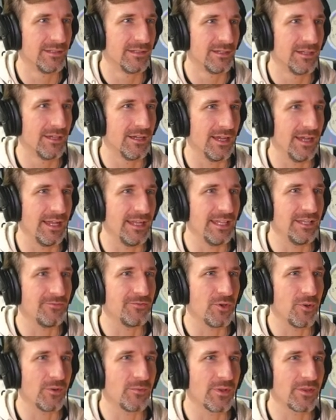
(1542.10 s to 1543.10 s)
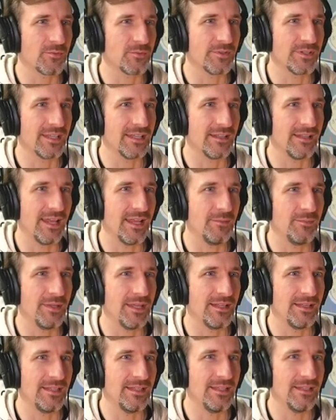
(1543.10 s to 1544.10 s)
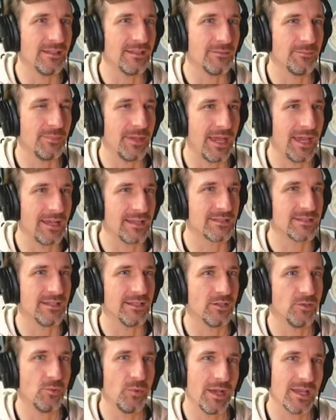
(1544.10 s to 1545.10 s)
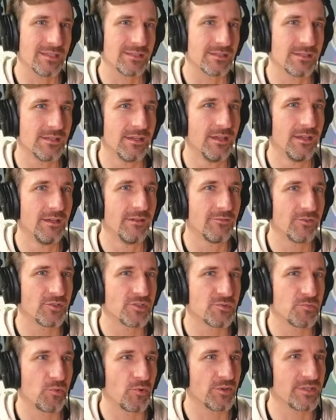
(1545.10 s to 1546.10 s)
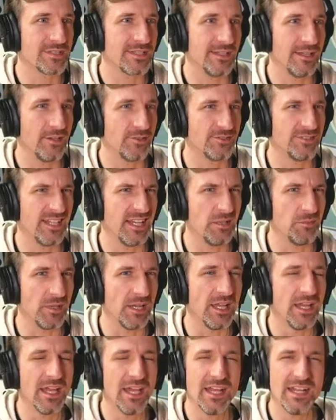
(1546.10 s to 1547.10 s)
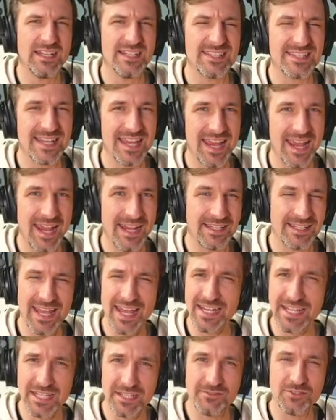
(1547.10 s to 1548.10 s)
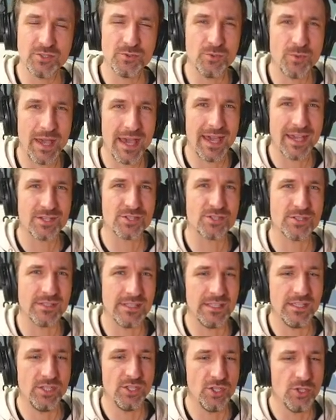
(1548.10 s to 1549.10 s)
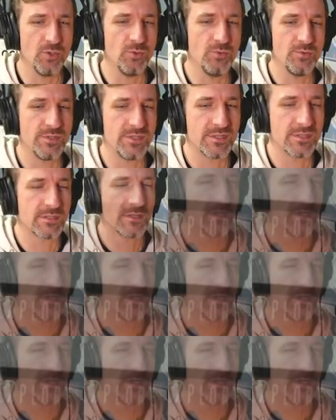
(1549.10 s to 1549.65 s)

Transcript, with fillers: All right, any info on whether we'll get NBA League Pass like Quest for sports and entertainment? Does eh, Do any of you actually use